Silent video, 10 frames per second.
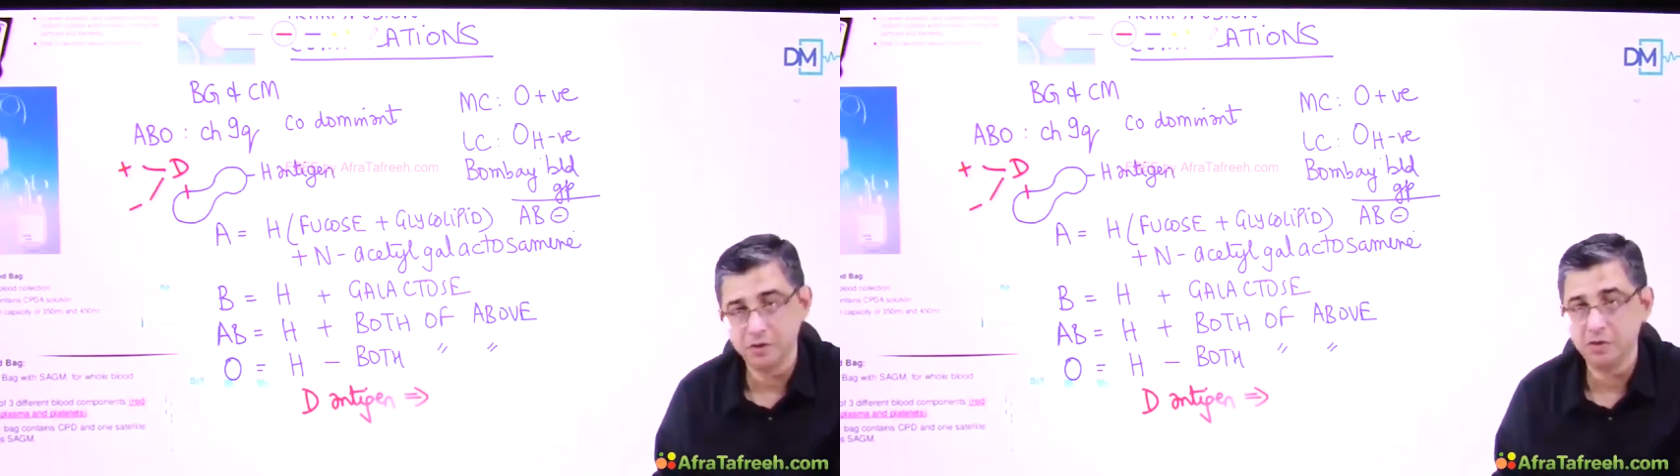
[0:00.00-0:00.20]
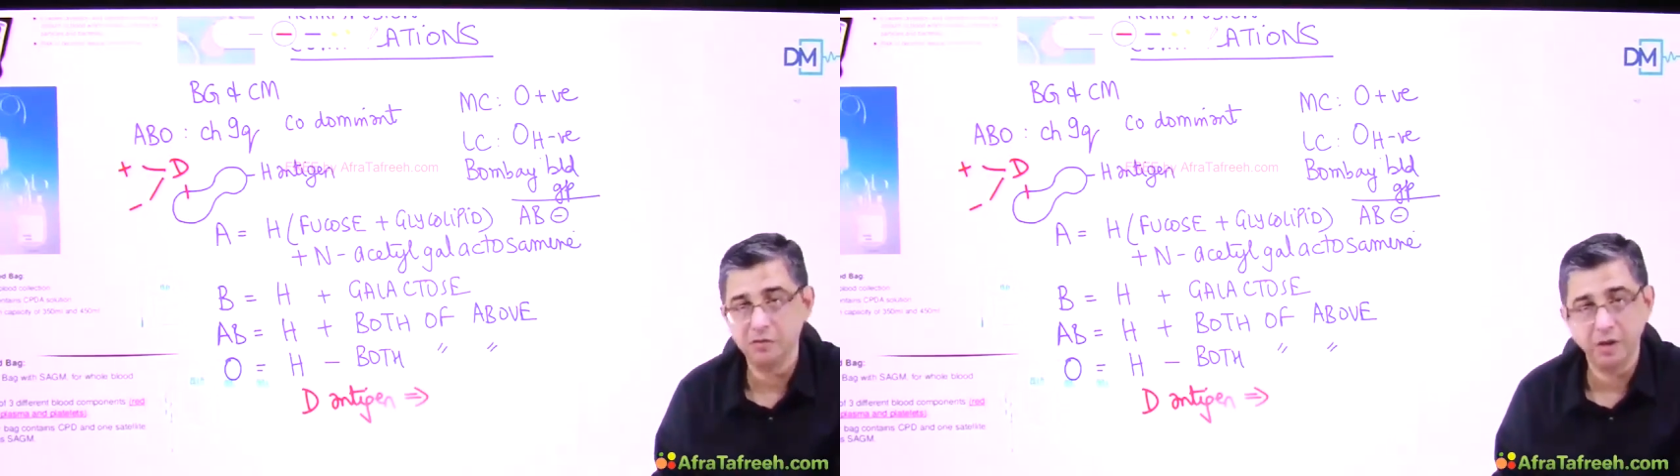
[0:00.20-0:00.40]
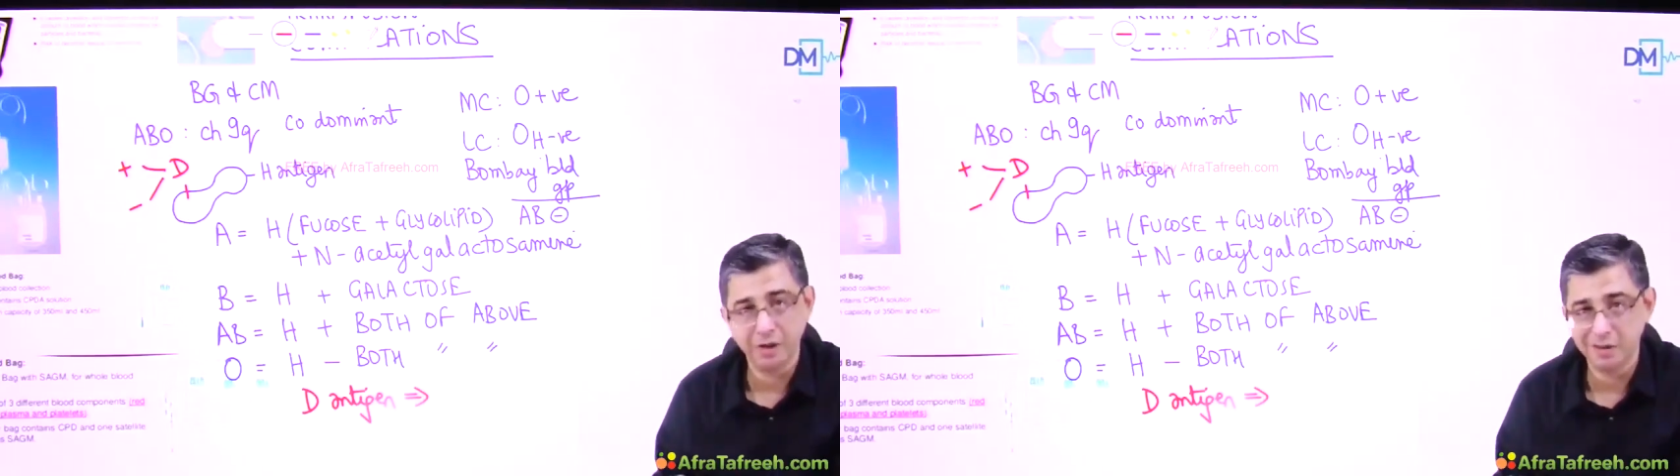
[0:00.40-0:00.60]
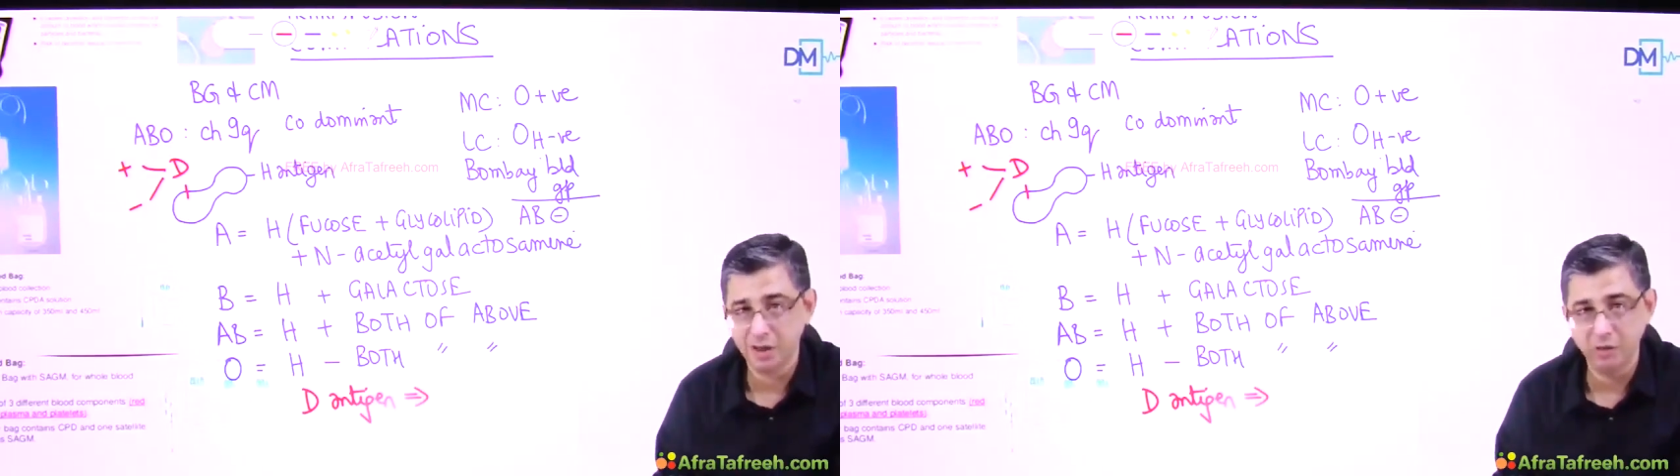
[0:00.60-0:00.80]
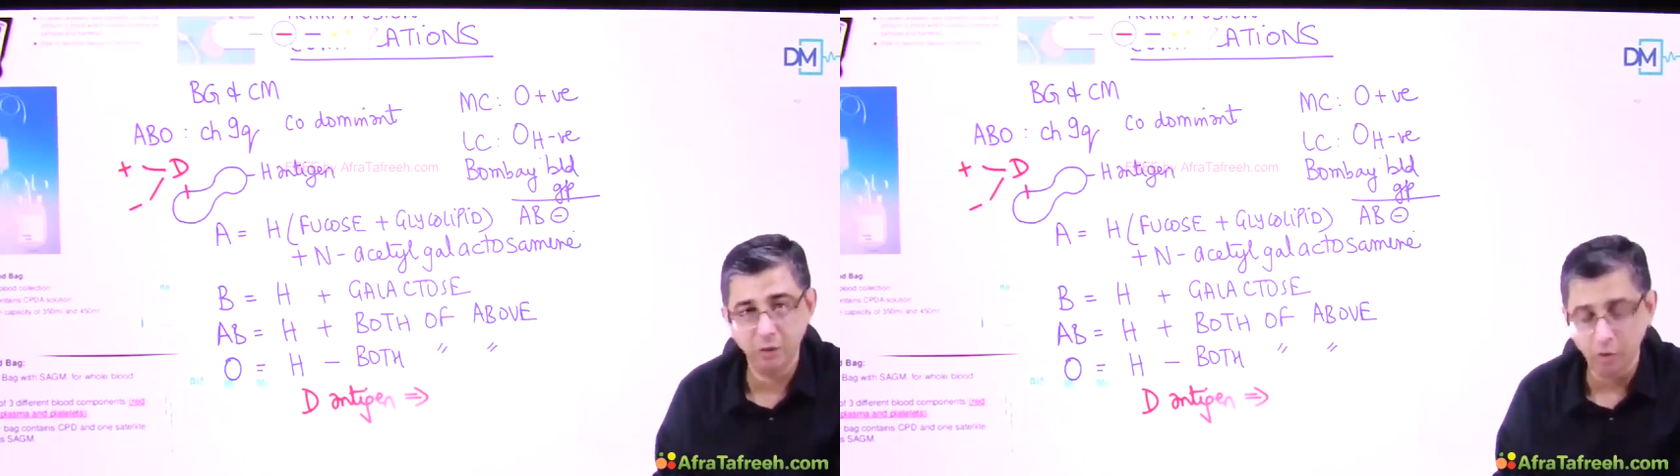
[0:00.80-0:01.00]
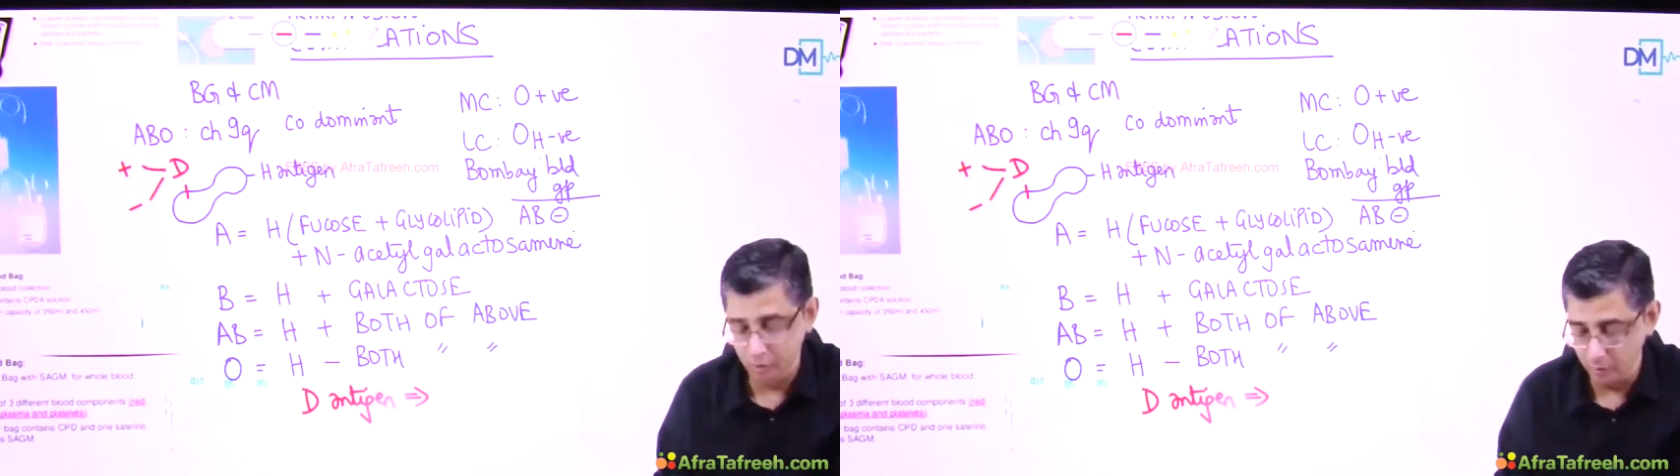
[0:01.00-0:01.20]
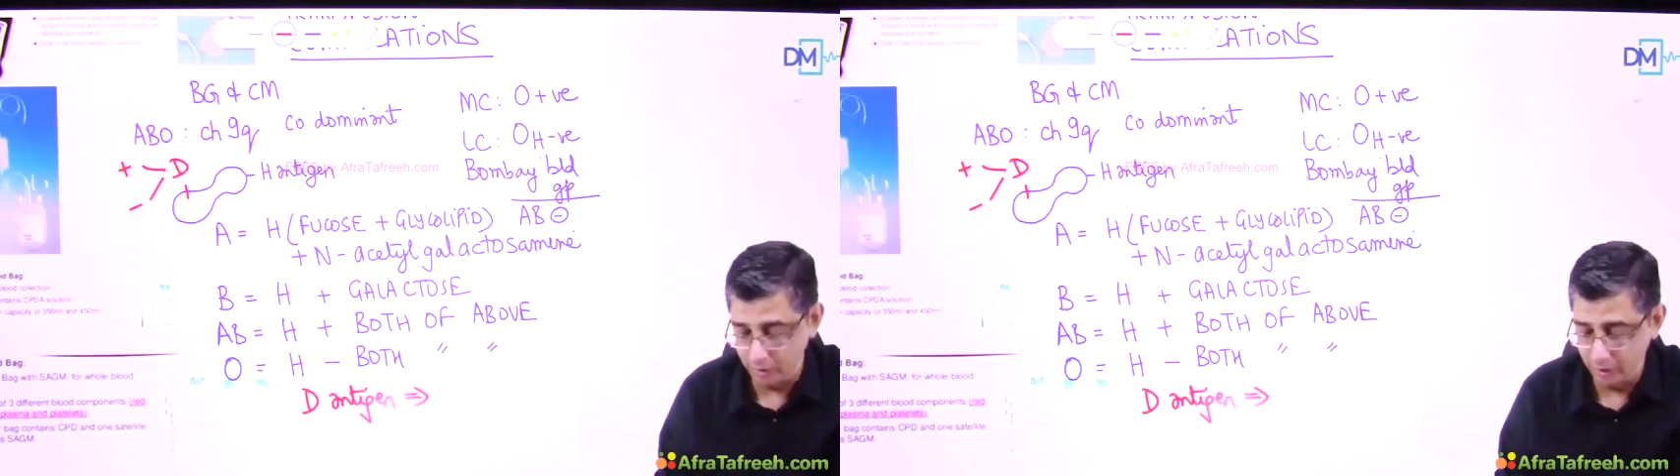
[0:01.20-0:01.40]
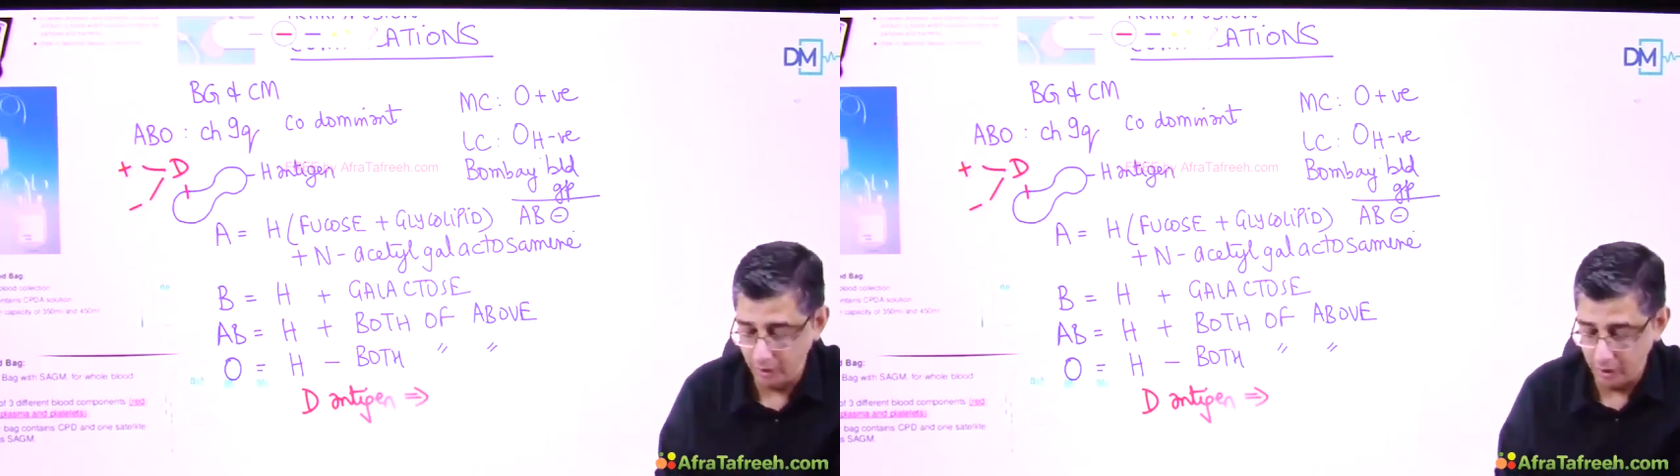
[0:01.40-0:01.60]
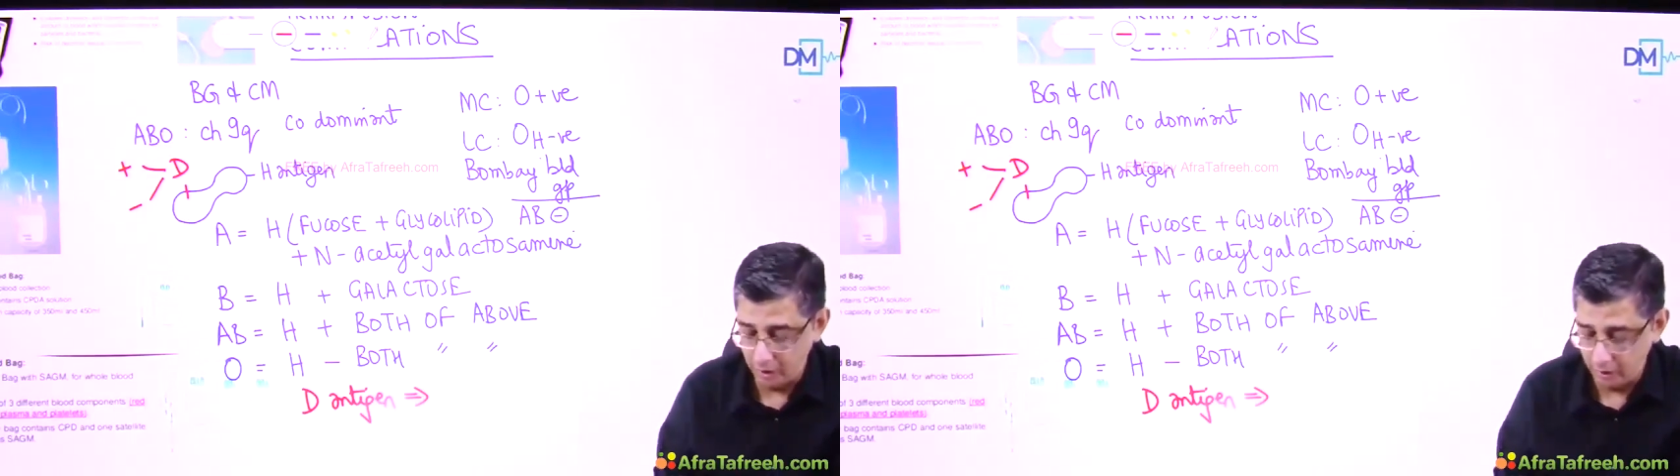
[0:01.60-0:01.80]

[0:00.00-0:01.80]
is for HLA, we all know that.